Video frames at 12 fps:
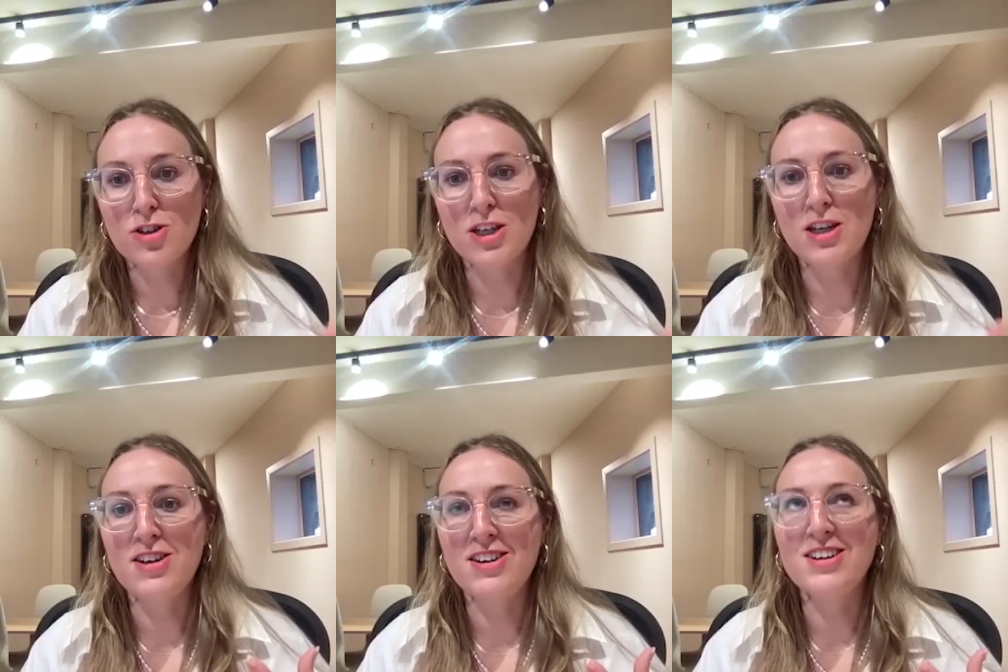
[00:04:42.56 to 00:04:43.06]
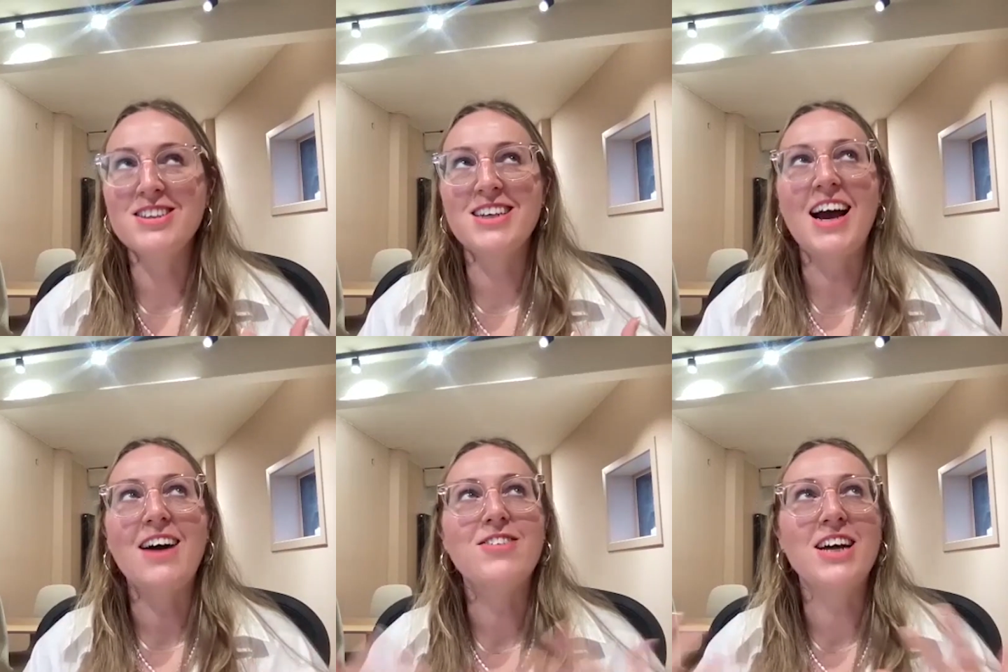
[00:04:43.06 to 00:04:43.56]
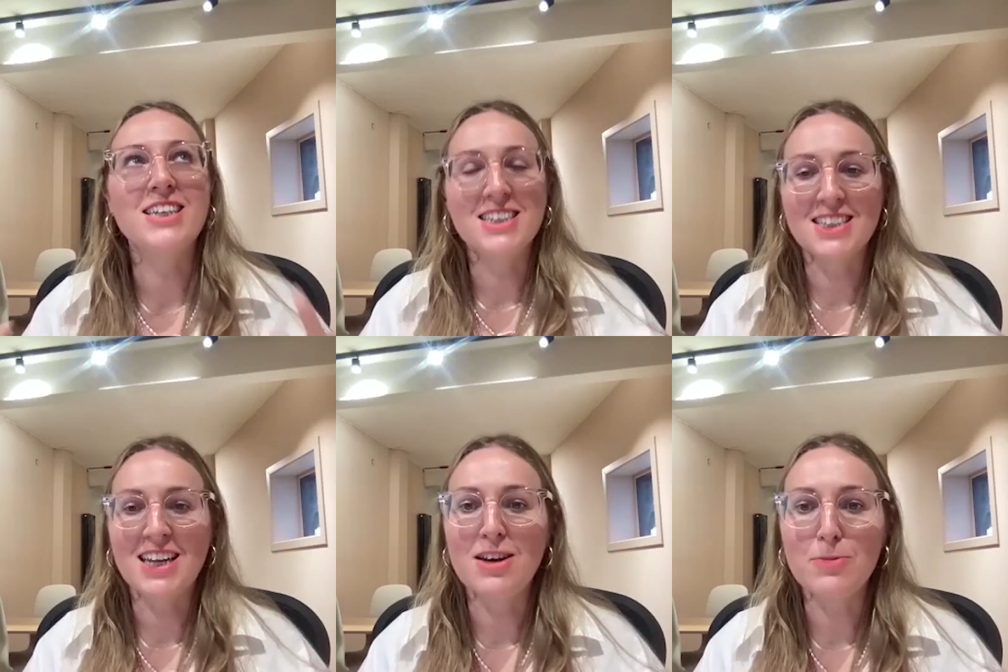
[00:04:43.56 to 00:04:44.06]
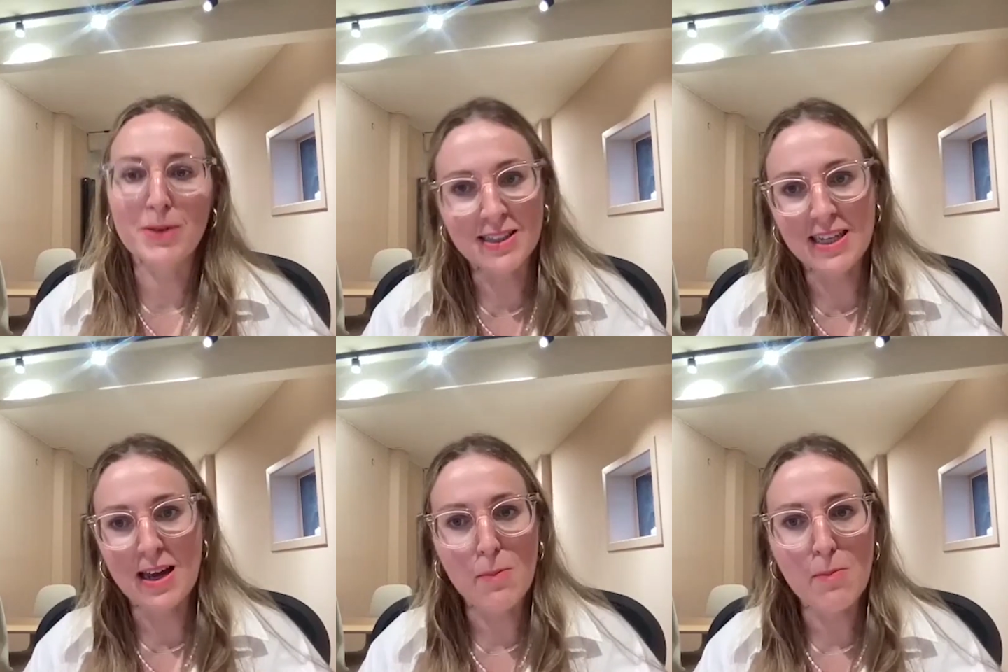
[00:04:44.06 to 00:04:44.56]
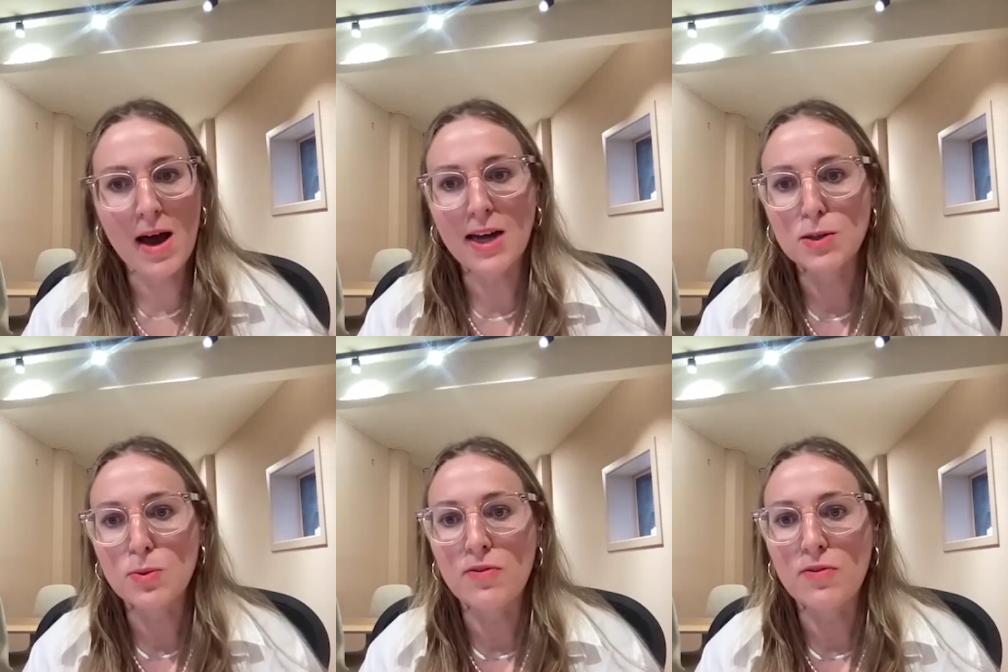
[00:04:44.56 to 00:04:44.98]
To have that sustainability impact,